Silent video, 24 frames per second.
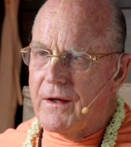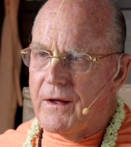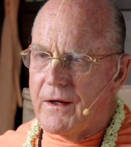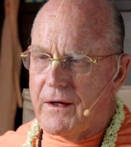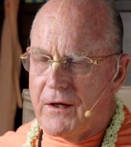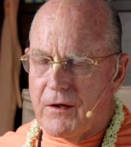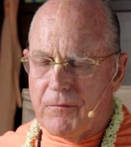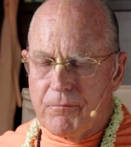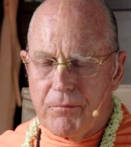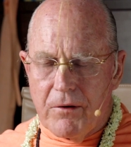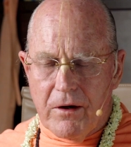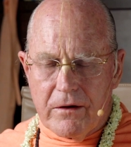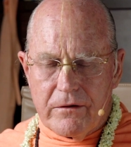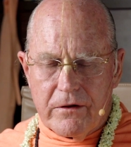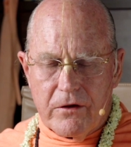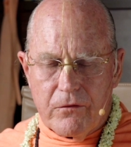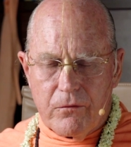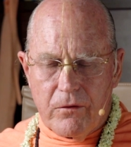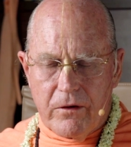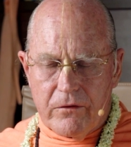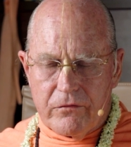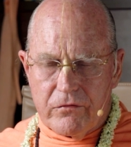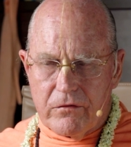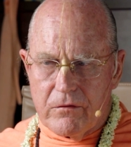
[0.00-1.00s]
in Bhakti
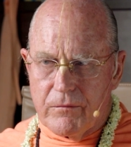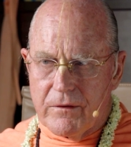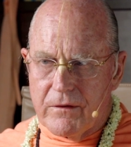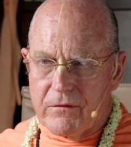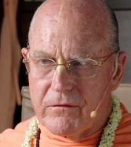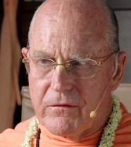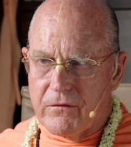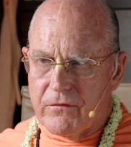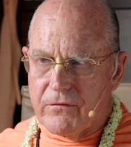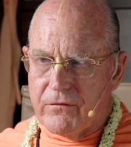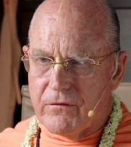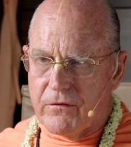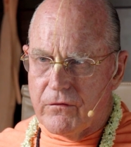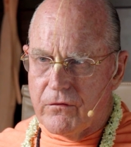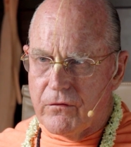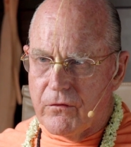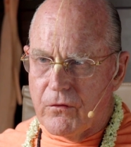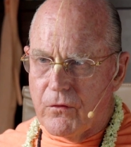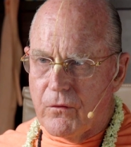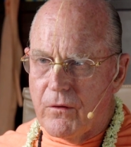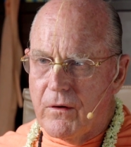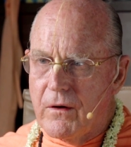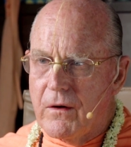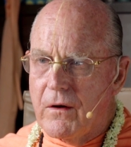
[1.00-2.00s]
Rasamrita
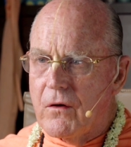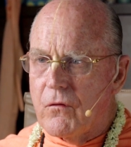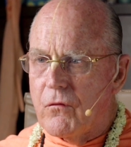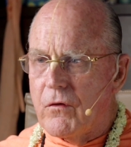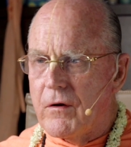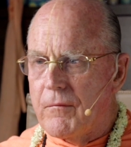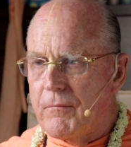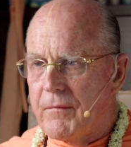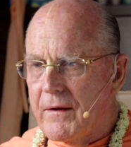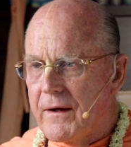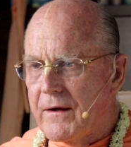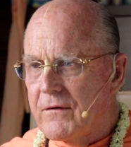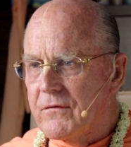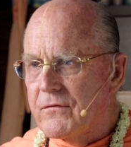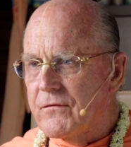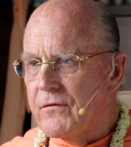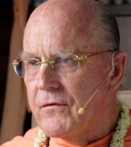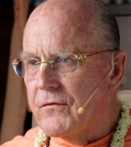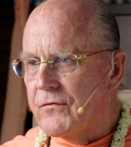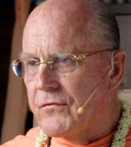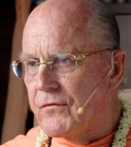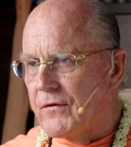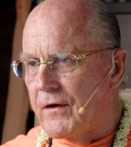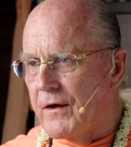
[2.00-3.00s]
Sindhu remains the
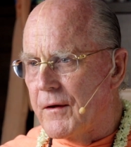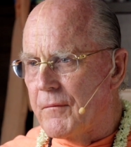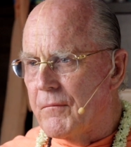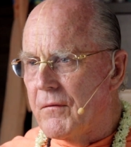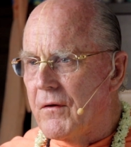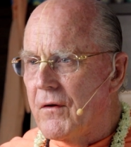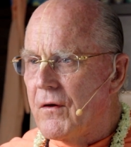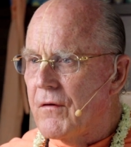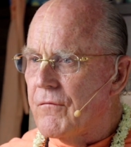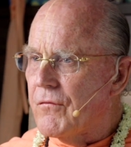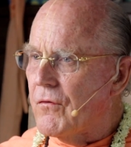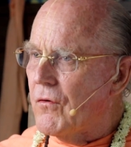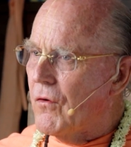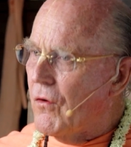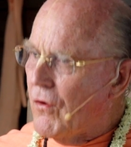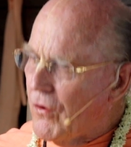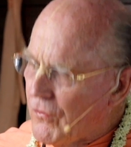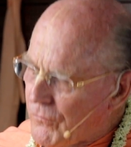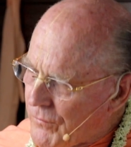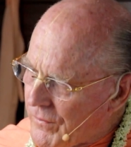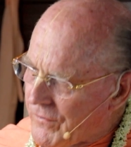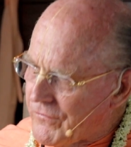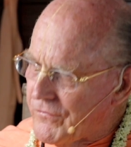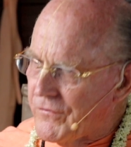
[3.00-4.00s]
same for all
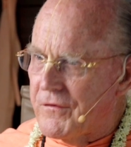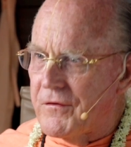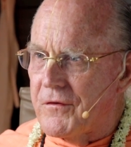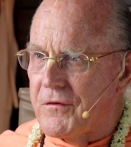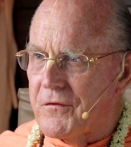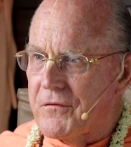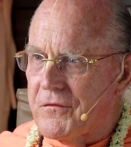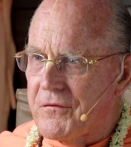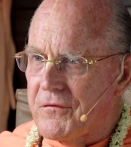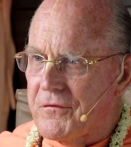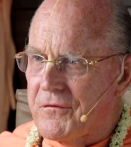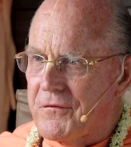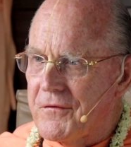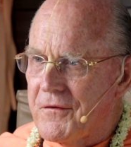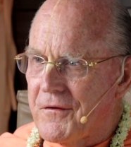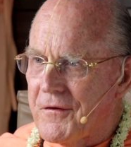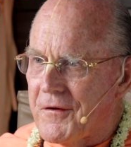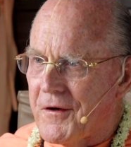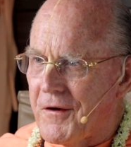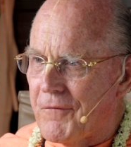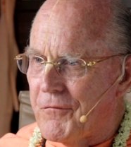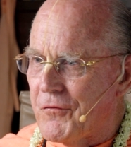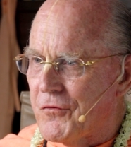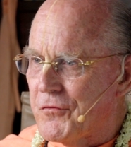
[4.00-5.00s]
residents
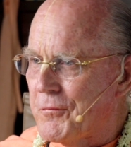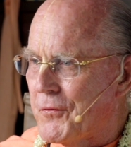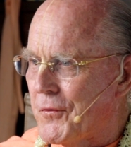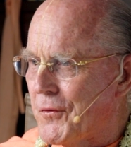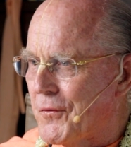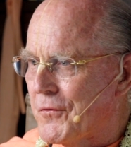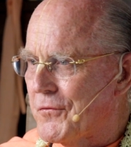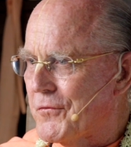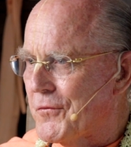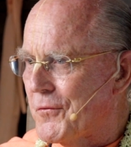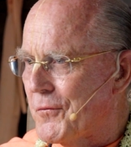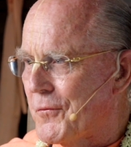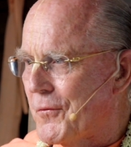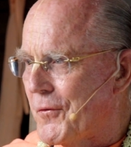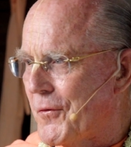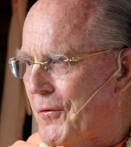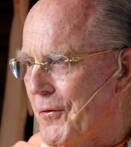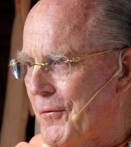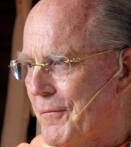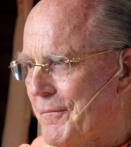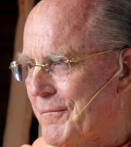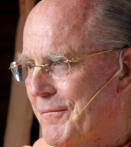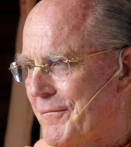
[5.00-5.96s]
of the spiritual world.